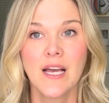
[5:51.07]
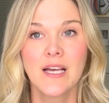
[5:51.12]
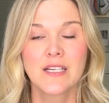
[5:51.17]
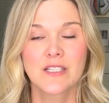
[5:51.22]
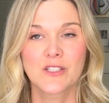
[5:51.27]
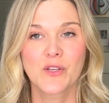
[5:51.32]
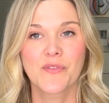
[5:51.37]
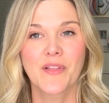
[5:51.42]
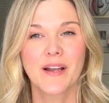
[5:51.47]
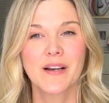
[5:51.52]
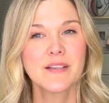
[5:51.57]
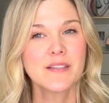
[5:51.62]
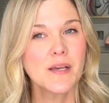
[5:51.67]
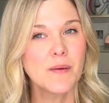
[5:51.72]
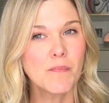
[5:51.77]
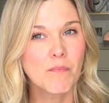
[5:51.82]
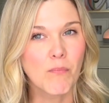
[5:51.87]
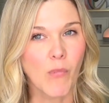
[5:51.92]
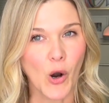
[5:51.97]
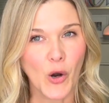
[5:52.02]
So that is a
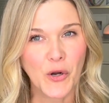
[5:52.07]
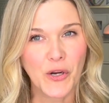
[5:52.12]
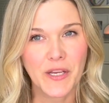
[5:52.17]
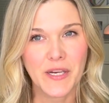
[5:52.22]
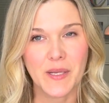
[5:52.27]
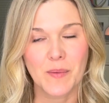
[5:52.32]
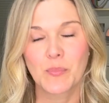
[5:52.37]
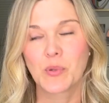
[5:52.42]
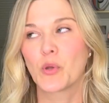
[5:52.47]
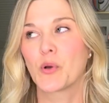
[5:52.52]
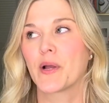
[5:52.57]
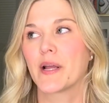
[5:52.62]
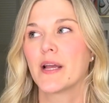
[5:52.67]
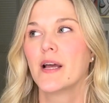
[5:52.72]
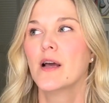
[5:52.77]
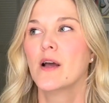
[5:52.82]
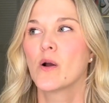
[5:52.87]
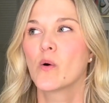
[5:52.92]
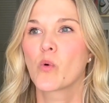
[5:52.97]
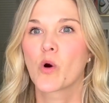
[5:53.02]
marketing ploy
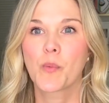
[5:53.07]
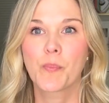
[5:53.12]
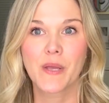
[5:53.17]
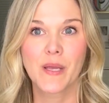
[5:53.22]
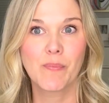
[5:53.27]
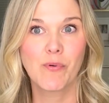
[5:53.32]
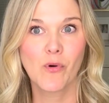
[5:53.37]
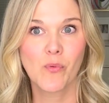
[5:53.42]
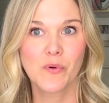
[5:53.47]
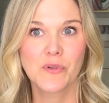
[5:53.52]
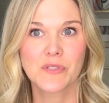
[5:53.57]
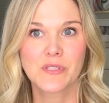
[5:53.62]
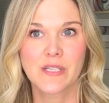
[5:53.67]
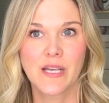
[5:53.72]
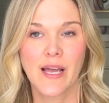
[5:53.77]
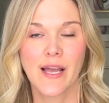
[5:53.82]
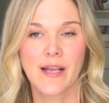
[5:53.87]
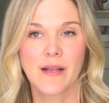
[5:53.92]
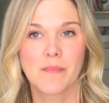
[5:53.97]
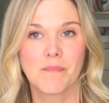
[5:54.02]
where people will
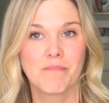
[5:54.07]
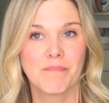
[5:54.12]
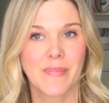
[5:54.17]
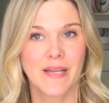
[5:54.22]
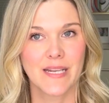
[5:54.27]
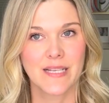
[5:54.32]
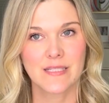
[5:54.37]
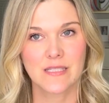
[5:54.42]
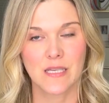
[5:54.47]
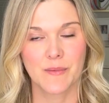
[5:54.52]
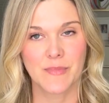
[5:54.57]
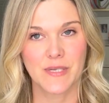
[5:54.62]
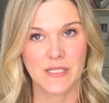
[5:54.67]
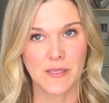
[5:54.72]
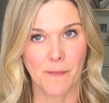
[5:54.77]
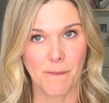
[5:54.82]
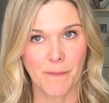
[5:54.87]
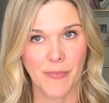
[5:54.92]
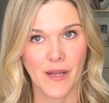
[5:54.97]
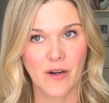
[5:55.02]
say mini stim is
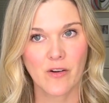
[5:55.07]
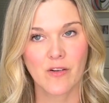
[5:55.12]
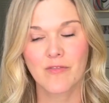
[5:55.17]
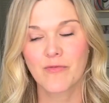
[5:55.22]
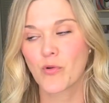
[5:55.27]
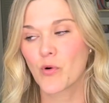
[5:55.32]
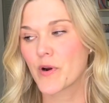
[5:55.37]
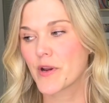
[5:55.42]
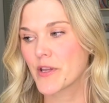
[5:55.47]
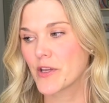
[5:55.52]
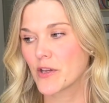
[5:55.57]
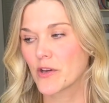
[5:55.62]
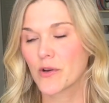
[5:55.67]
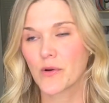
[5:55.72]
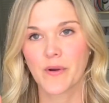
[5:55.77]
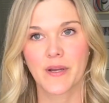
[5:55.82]
better for you,